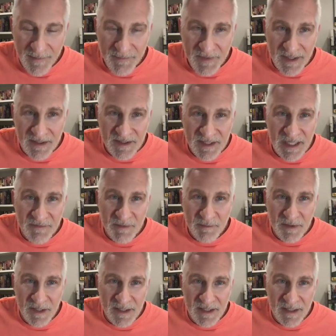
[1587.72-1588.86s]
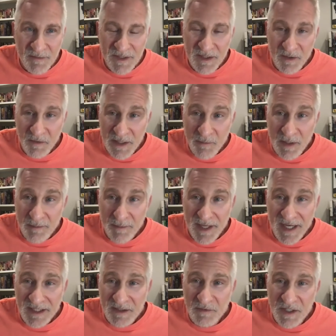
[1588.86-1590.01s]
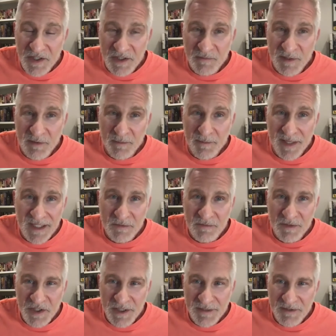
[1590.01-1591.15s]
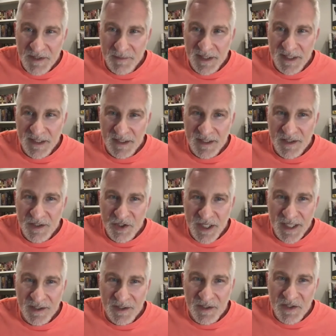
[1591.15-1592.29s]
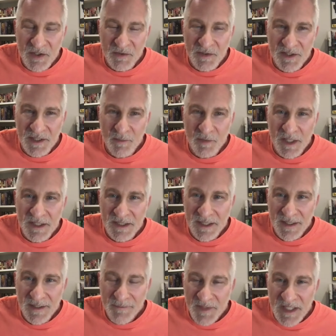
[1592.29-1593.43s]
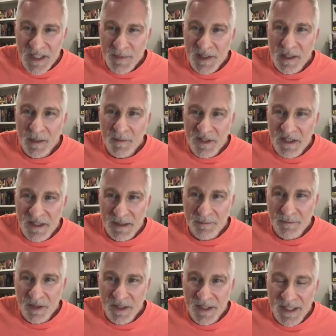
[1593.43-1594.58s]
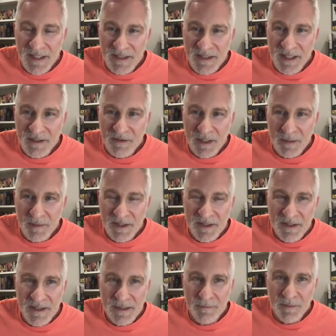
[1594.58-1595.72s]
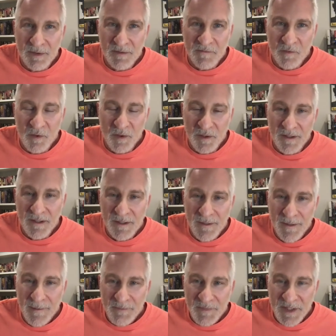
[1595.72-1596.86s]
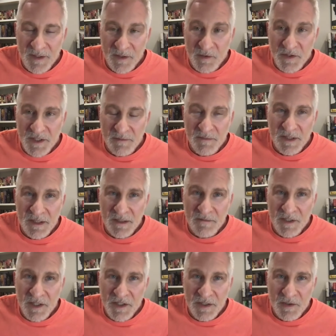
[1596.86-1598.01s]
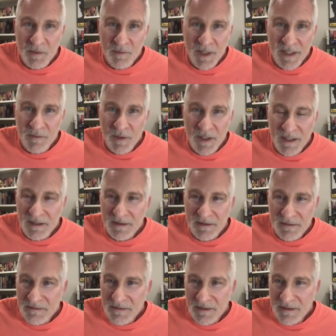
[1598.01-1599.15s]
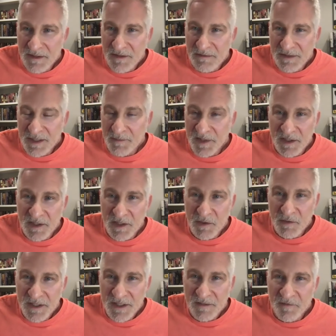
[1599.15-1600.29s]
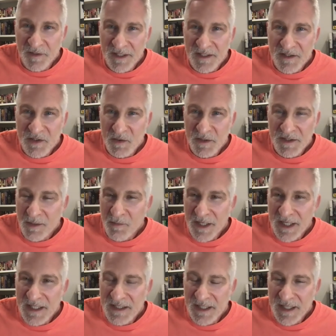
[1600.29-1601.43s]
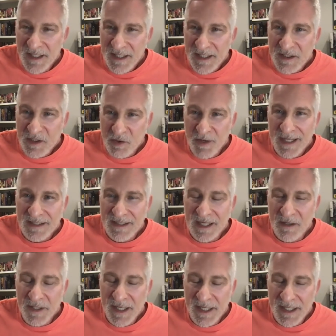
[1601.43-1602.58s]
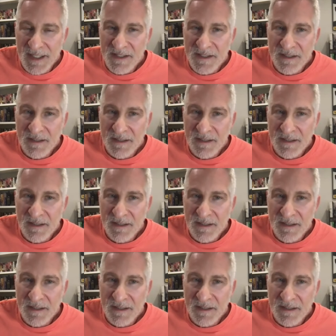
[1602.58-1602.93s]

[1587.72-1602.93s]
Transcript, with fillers: and saved. And then, you know, he went back to Russia. And when he went back to Russia, he was immediately jailed. So in some ways, he's become a symbol, an anti-Kremlin symbol for you know, those in, in Russia who might want an, something new and different. And so in some ways, his crackdown has